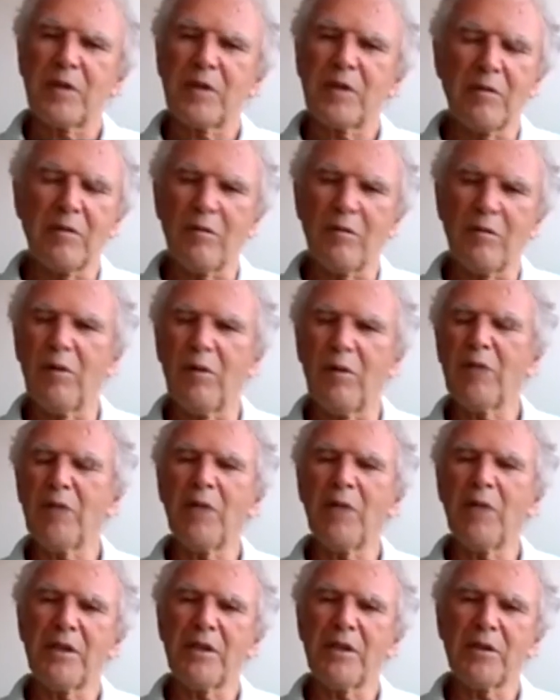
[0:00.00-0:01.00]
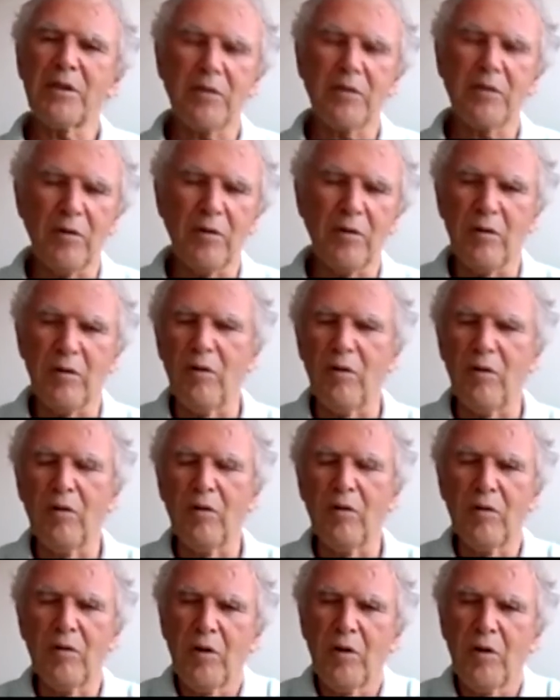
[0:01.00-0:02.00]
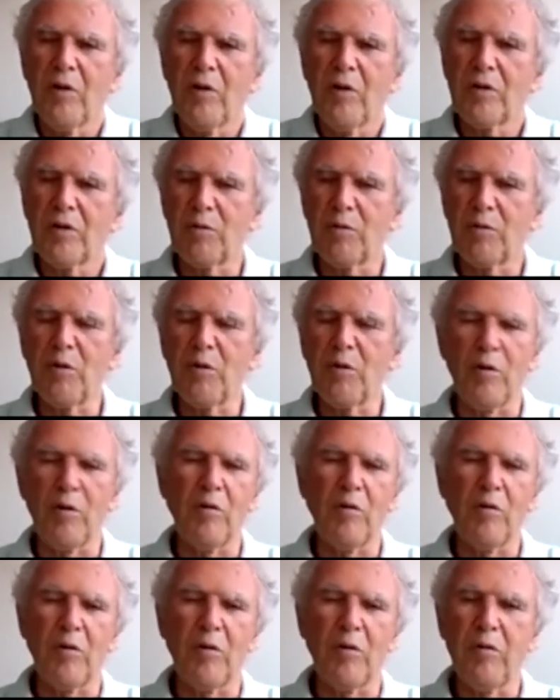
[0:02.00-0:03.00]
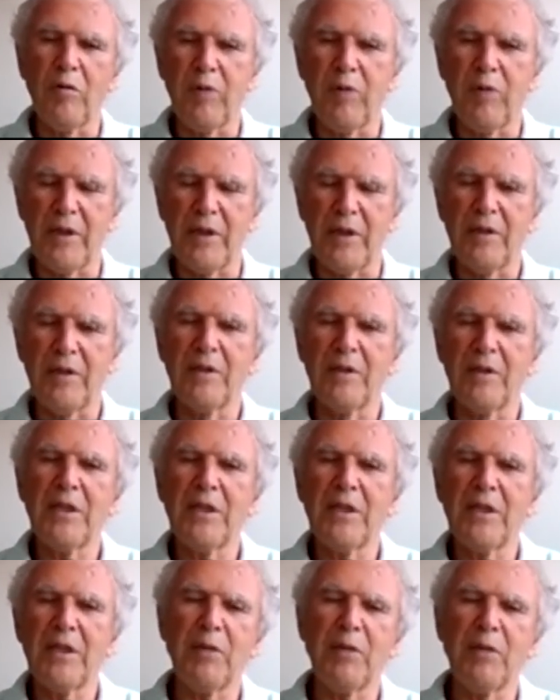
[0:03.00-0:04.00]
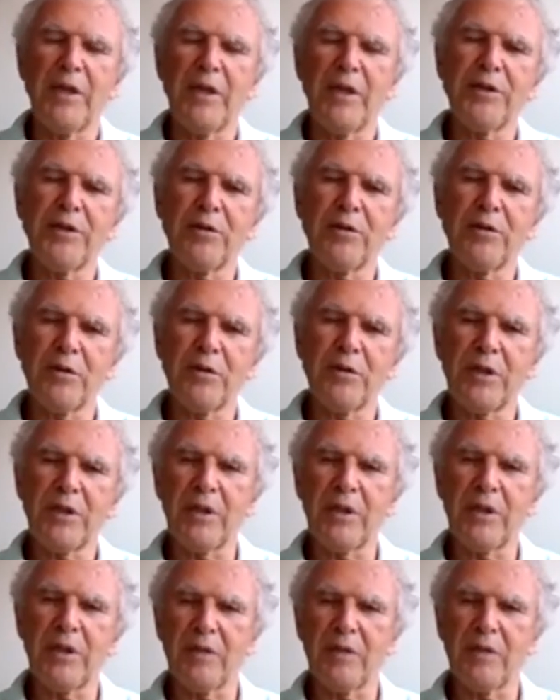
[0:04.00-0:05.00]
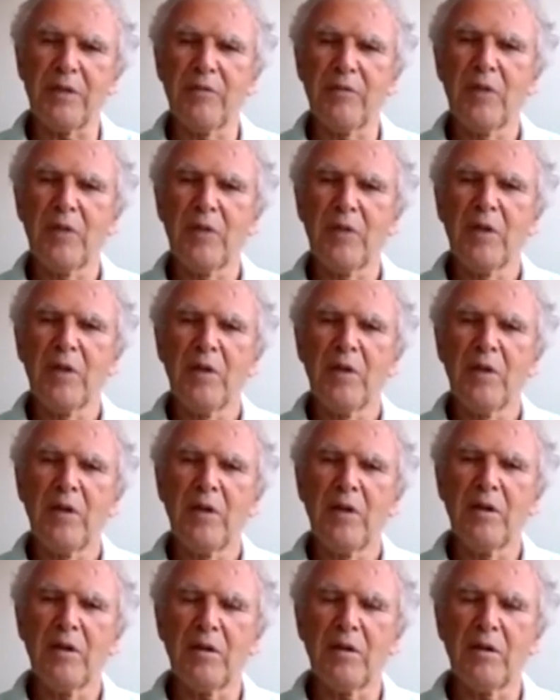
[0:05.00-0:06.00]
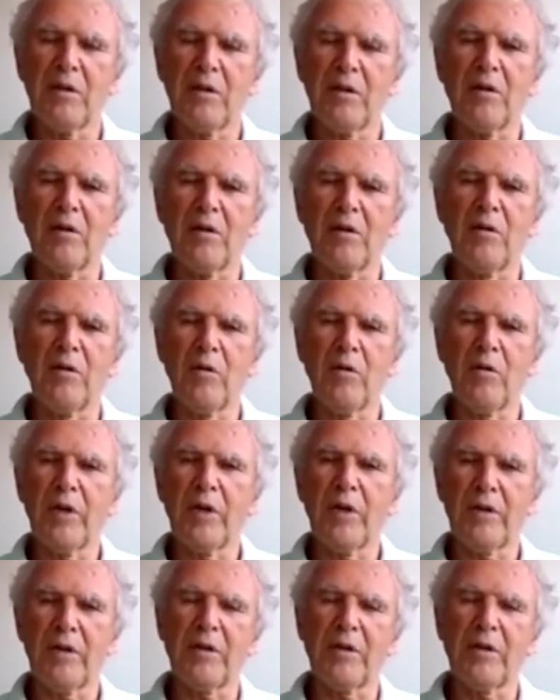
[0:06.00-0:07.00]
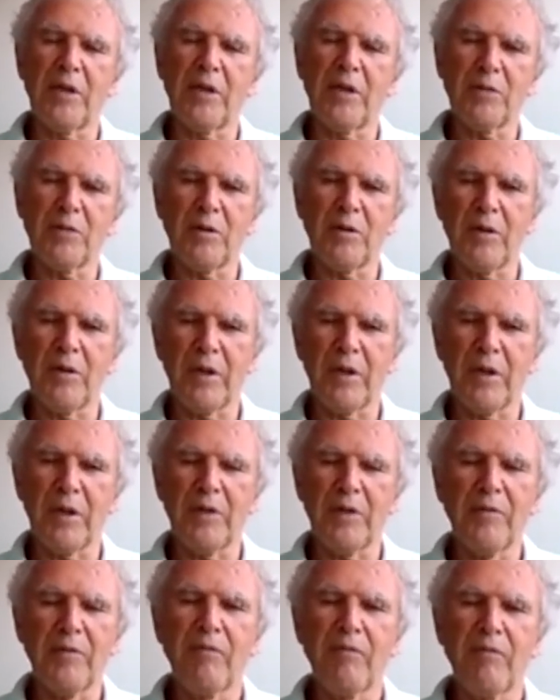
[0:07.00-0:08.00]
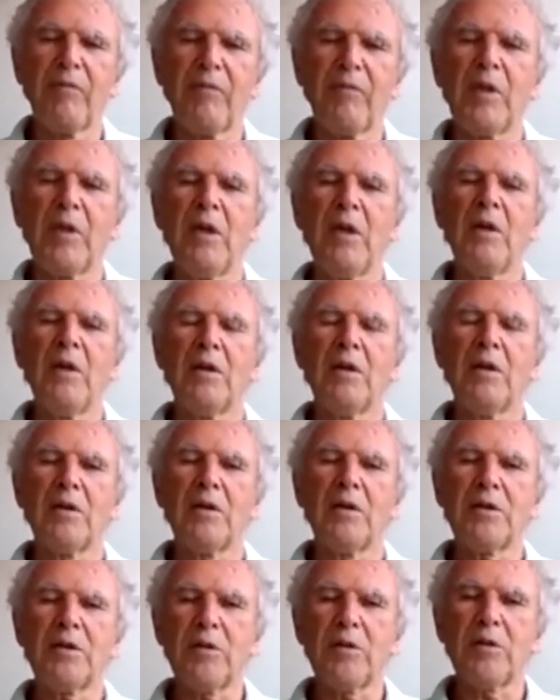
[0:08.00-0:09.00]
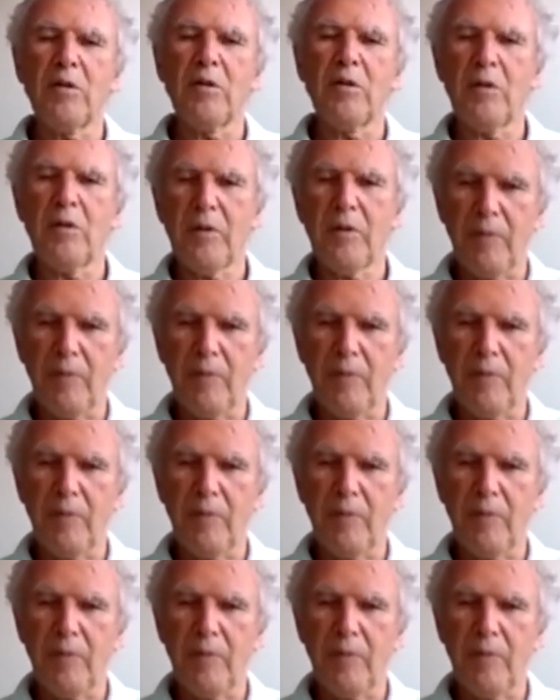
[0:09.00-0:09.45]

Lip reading: 1 minus or small o of 1. That's why I choose here log n times log n. So